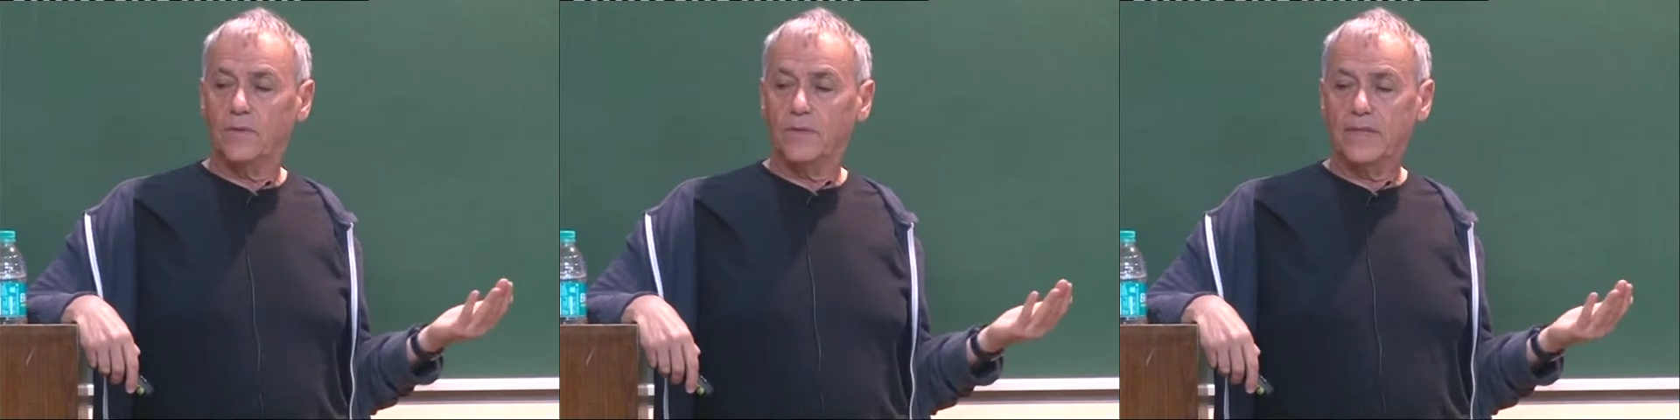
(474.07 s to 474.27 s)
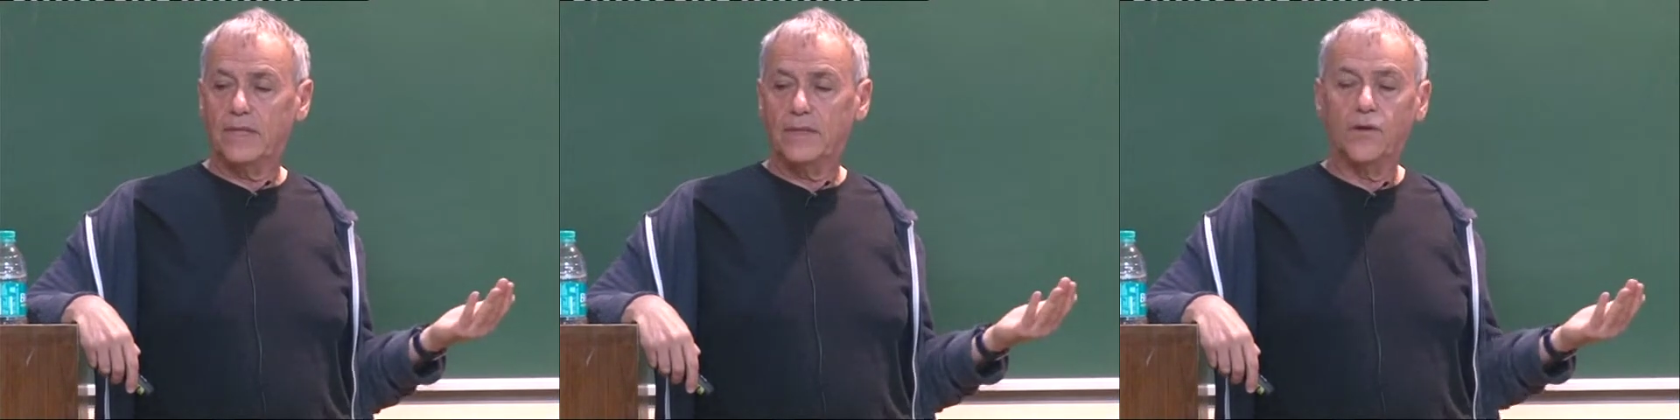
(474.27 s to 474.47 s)

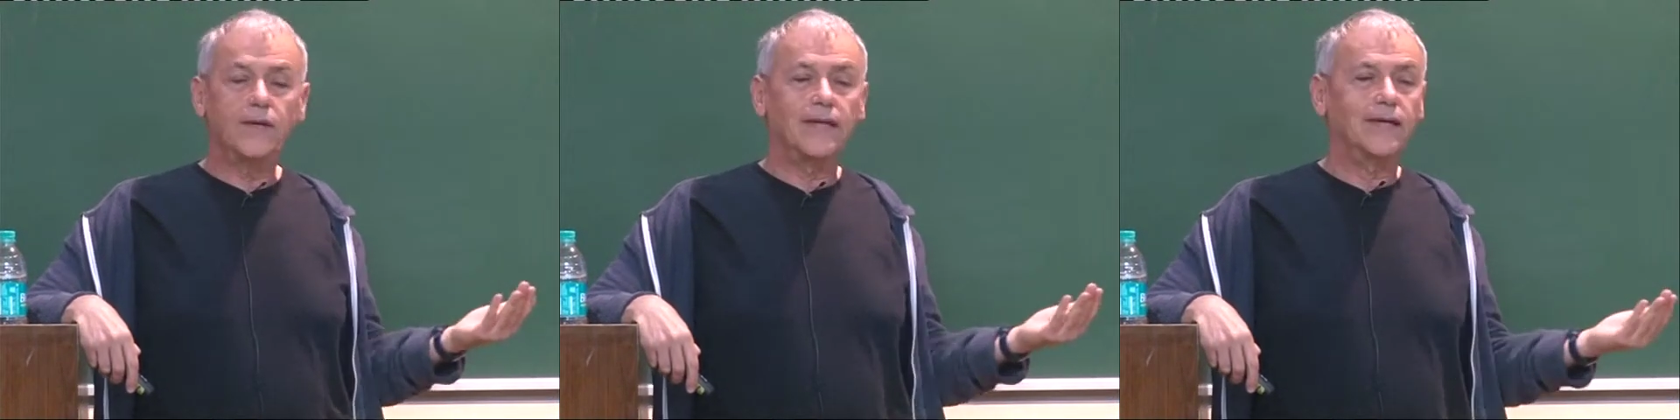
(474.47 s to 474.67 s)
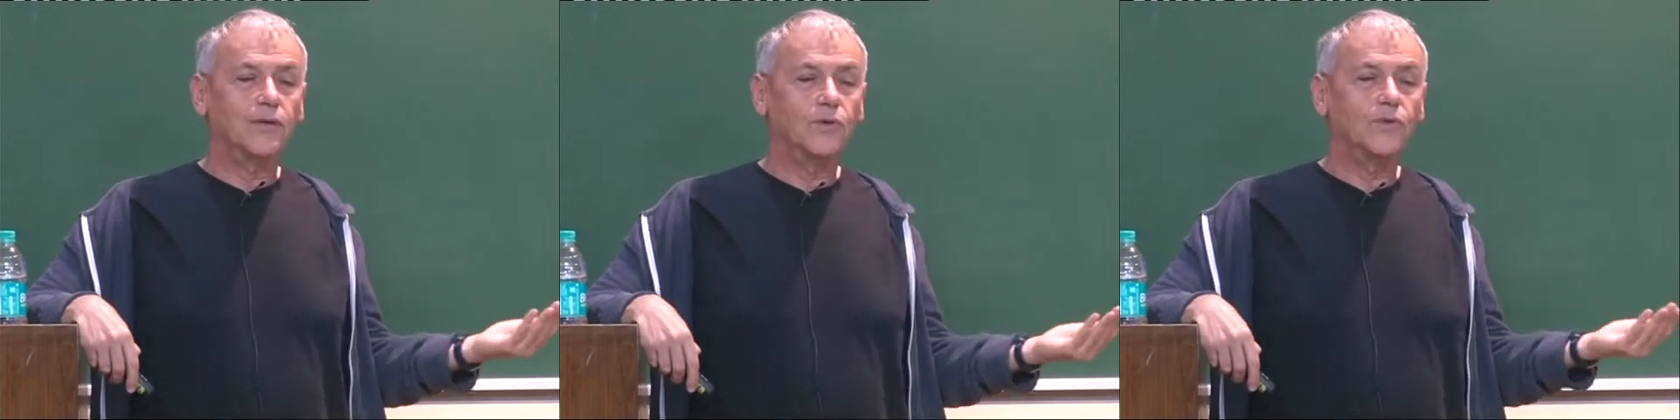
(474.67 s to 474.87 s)
who did
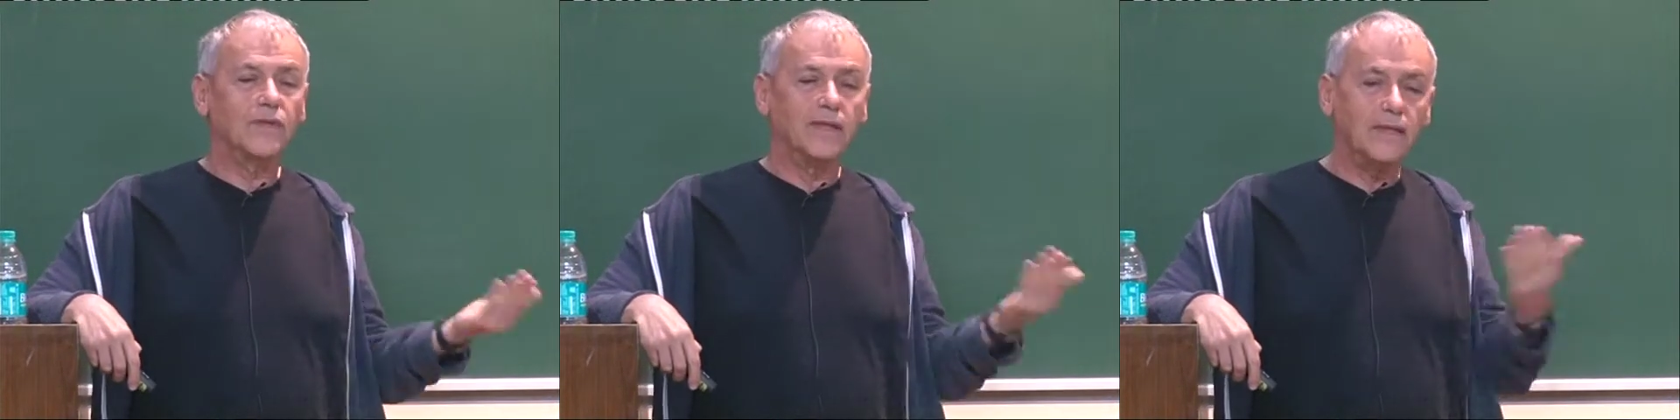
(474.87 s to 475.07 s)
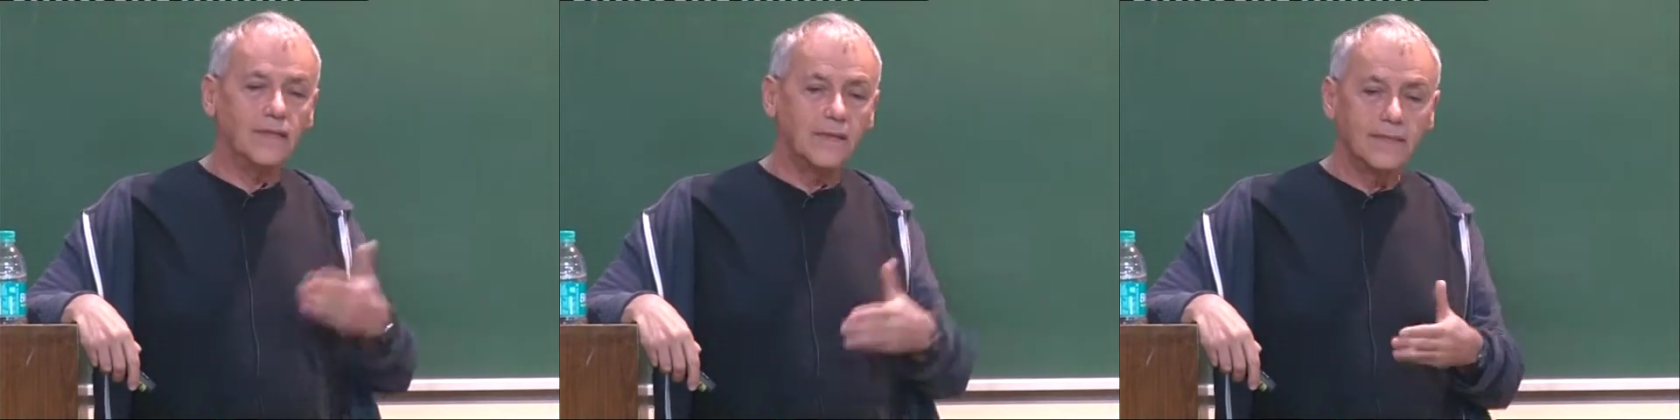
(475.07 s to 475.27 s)
only good
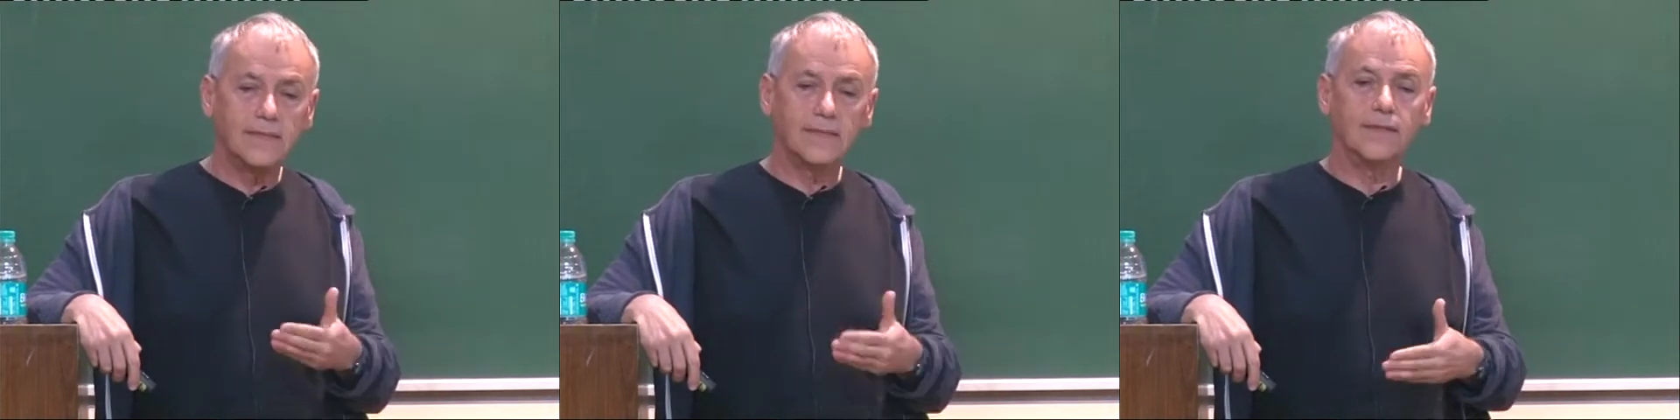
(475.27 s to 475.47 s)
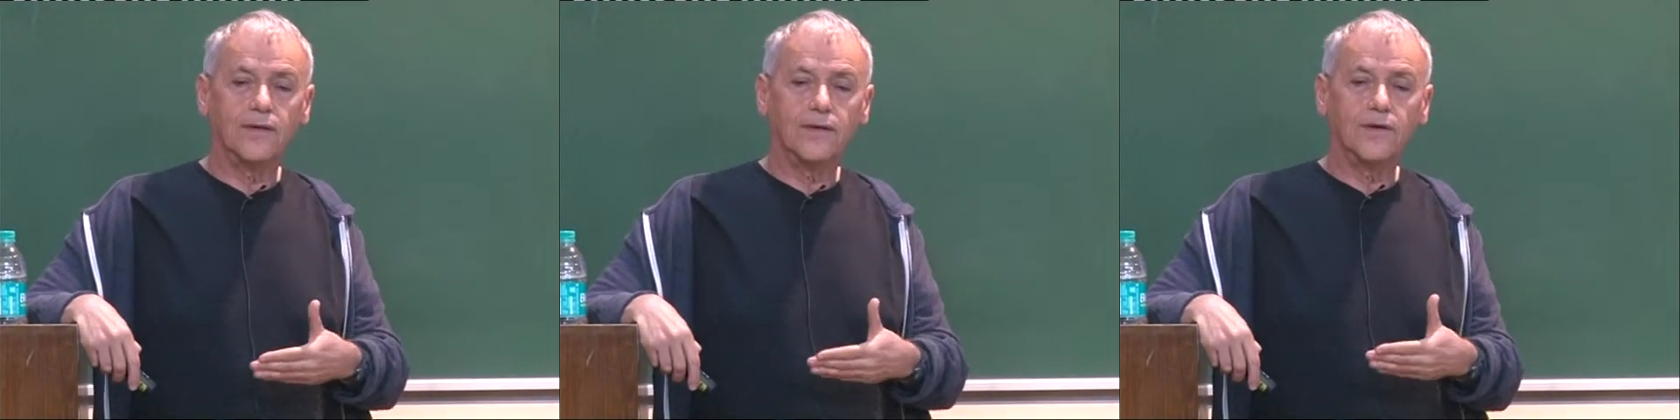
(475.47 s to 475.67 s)
deeds